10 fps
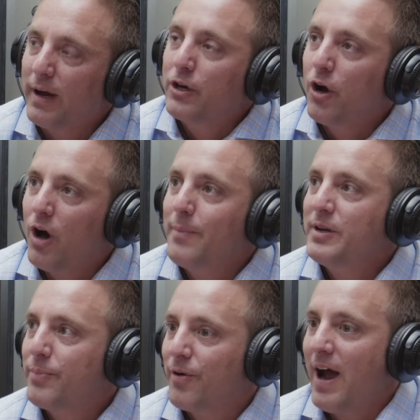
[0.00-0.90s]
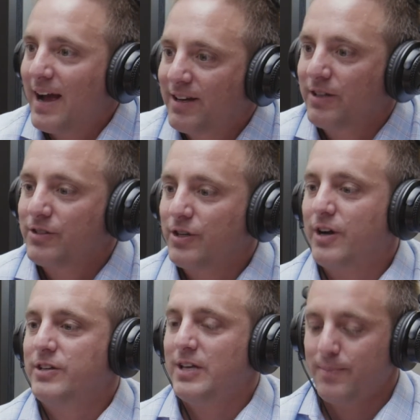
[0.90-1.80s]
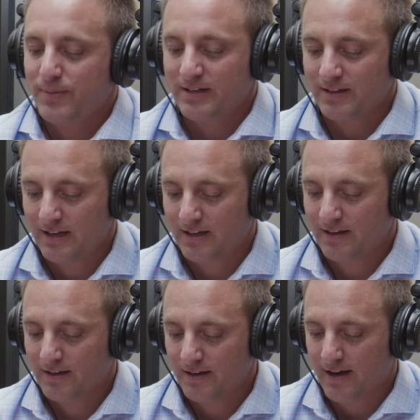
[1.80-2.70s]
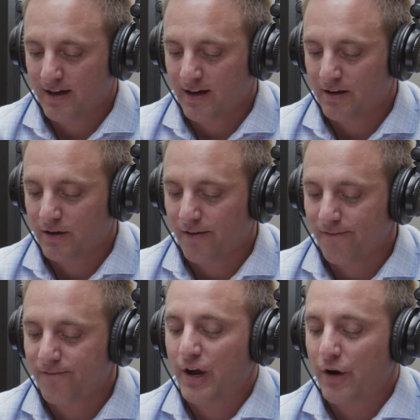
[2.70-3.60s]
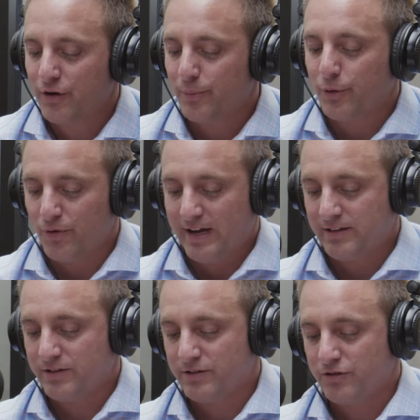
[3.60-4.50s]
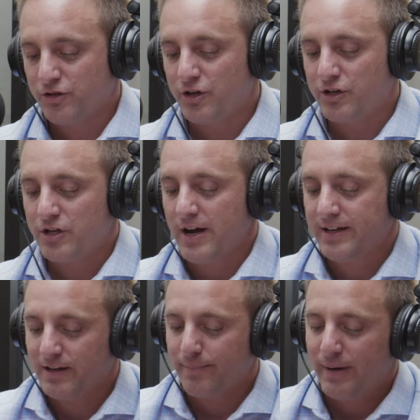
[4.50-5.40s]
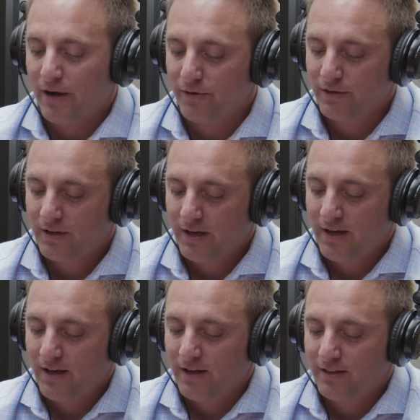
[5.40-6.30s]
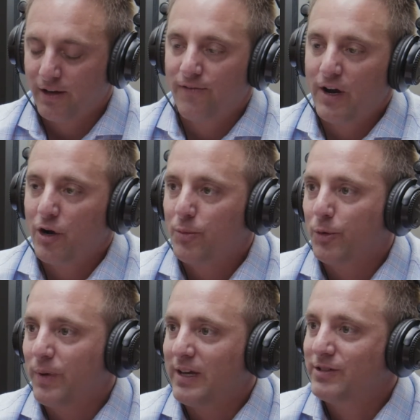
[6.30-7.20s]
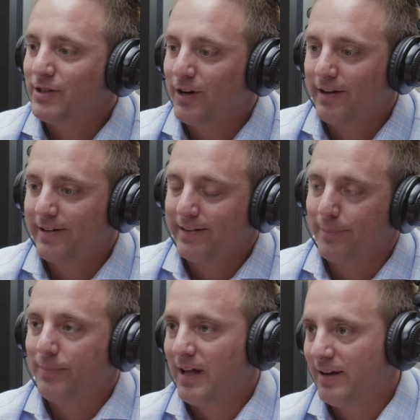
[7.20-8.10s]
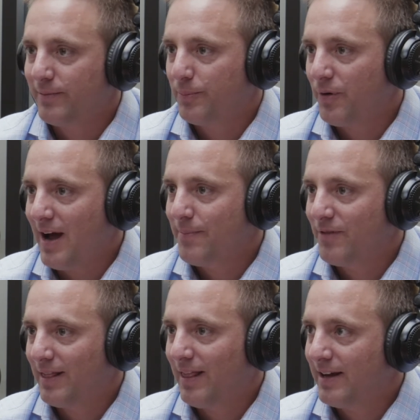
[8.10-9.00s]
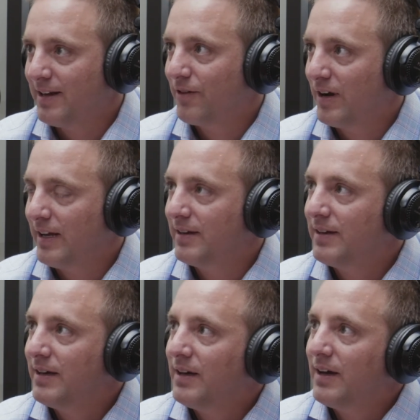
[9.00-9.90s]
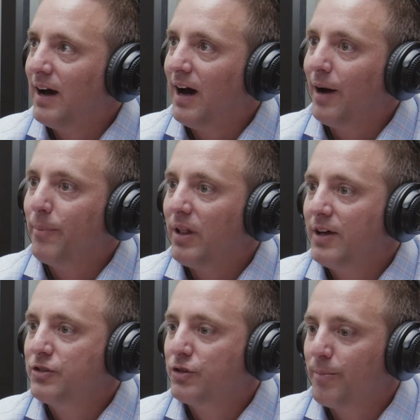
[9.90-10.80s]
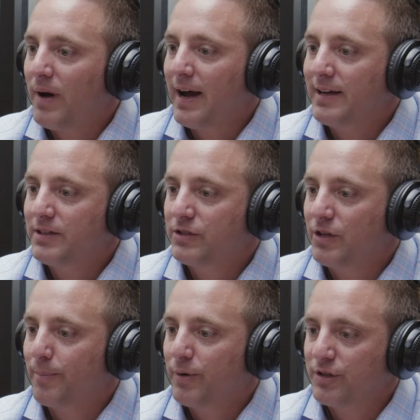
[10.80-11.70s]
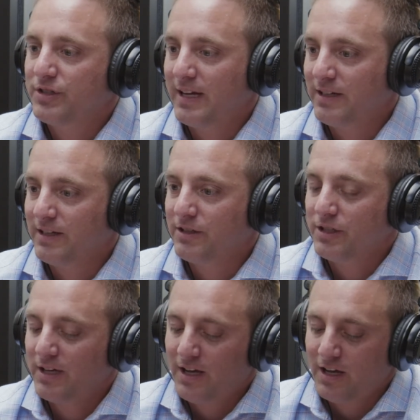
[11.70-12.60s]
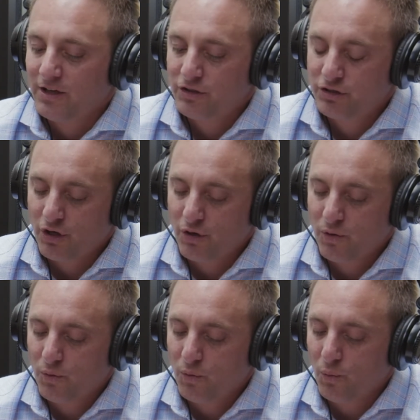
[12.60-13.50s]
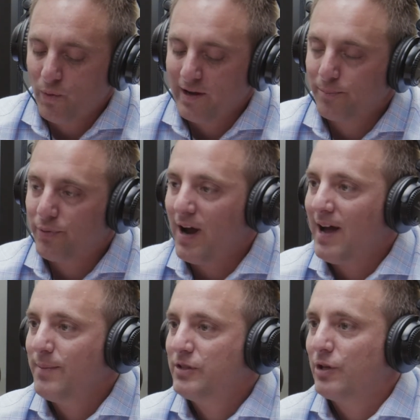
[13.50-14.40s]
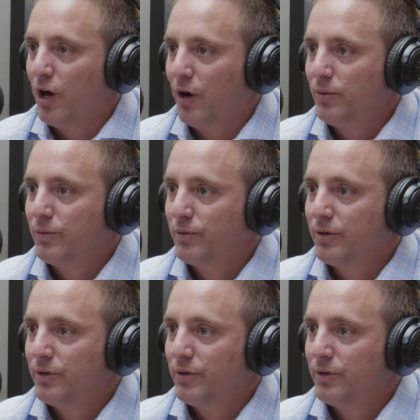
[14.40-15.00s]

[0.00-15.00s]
common practice are typically variable rates. So you're talking about they're variable based on the prime rent lending rate plus or minus some percentage. So when prime is low,